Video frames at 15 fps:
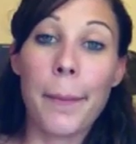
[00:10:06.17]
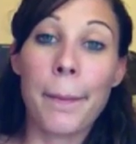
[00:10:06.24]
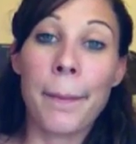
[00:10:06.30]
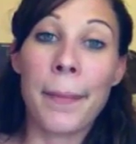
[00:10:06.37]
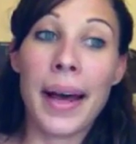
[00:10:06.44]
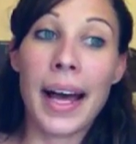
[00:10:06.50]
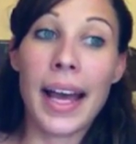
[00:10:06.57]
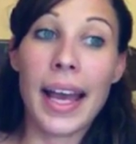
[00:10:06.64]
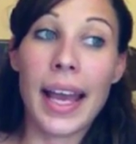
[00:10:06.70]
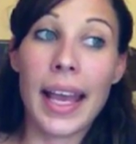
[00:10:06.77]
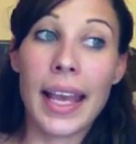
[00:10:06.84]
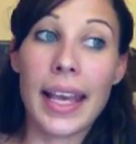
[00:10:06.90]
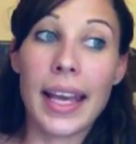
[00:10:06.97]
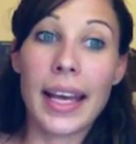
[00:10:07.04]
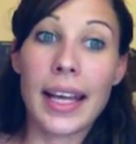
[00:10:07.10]

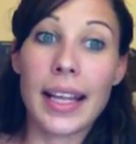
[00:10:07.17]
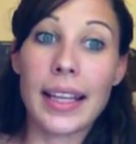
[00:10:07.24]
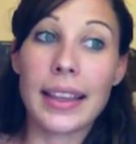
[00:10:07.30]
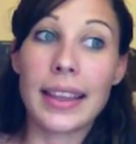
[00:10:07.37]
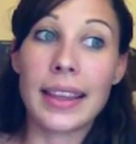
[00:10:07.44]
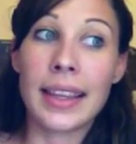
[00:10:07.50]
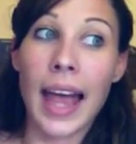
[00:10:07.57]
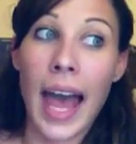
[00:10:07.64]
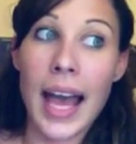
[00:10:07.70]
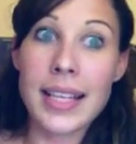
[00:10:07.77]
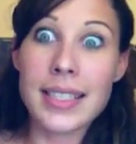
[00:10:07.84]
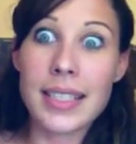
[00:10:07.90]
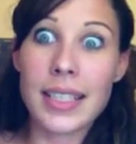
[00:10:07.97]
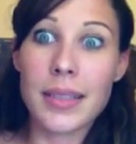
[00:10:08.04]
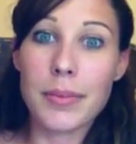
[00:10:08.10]
My
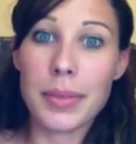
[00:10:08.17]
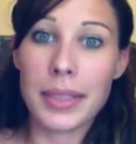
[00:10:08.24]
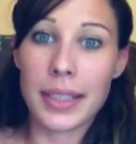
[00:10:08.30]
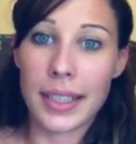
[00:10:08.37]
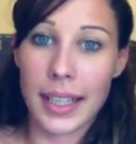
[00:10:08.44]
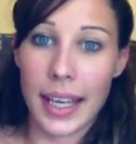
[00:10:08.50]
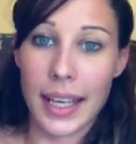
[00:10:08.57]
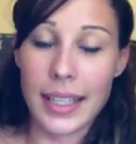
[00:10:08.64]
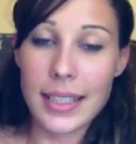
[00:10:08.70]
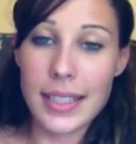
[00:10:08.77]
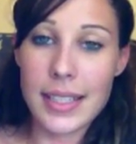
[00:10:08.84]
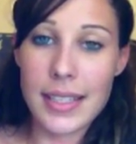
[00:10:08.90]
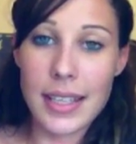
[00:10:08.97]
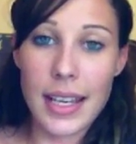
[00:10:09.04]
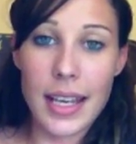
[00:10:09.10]
last
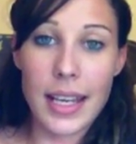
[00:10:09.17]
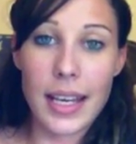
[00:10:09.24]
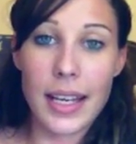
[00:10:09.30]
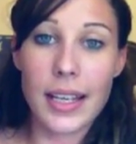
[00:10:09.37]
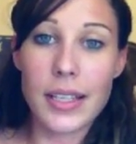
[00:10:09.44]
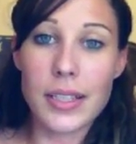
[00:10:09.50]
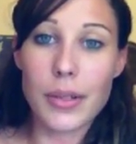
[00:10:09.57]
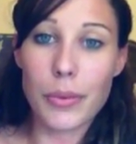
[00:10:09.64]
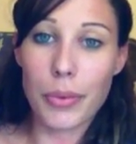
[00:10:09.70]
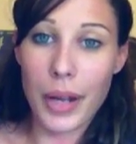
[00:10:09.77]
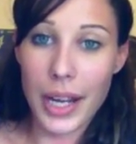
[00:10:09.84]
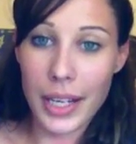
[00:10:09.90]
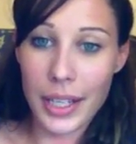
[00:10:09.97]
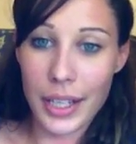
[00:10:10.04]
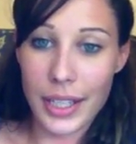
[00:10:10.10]
complaint is
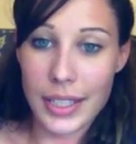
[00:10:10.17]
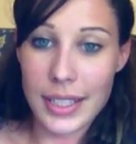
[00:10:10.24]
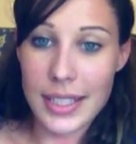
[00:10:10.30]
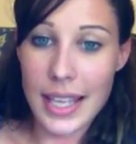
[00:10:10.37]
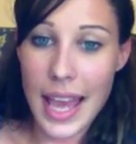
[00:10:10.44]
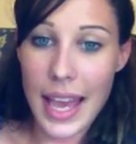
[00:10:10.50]
Raynaud's,